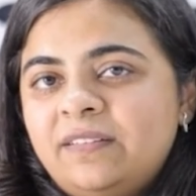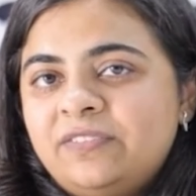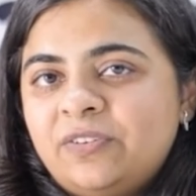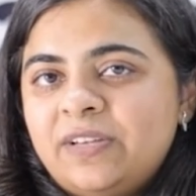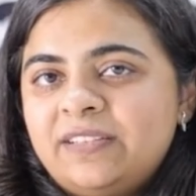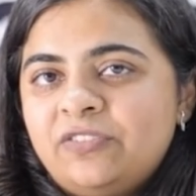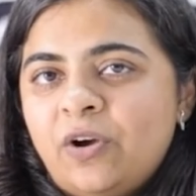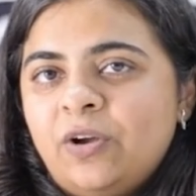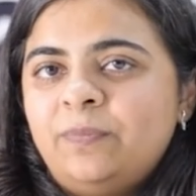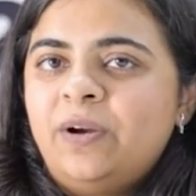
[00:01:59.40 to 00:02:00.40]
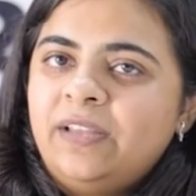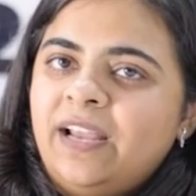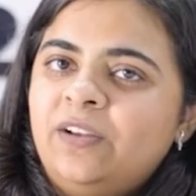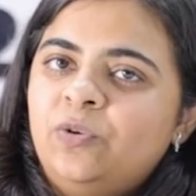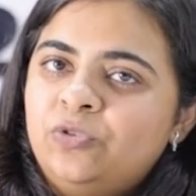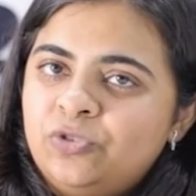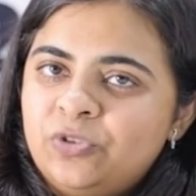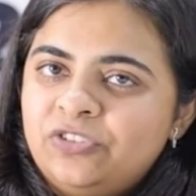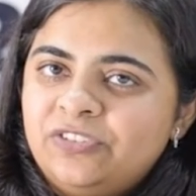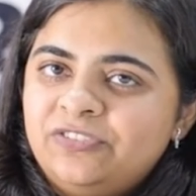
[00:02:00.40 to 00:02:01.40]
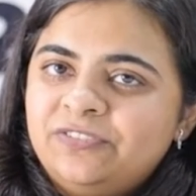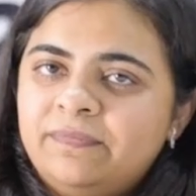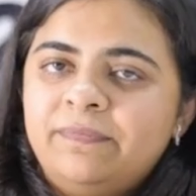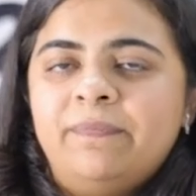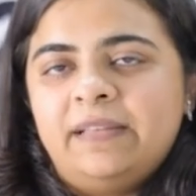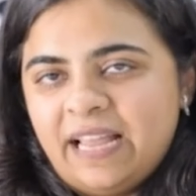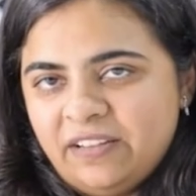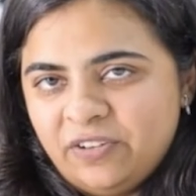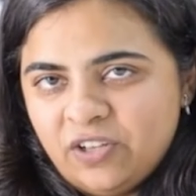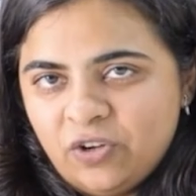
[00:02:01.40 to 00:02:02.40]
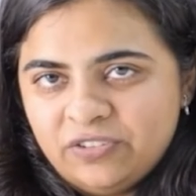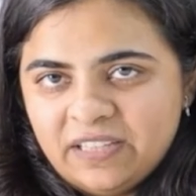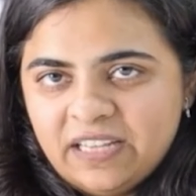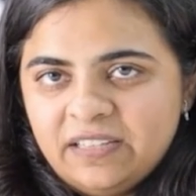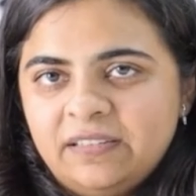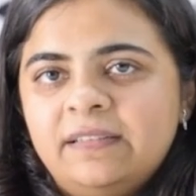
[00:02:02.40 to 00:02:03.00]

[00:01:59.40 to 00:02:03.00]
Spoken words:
So let's talk about NO sources. Nitric oxide,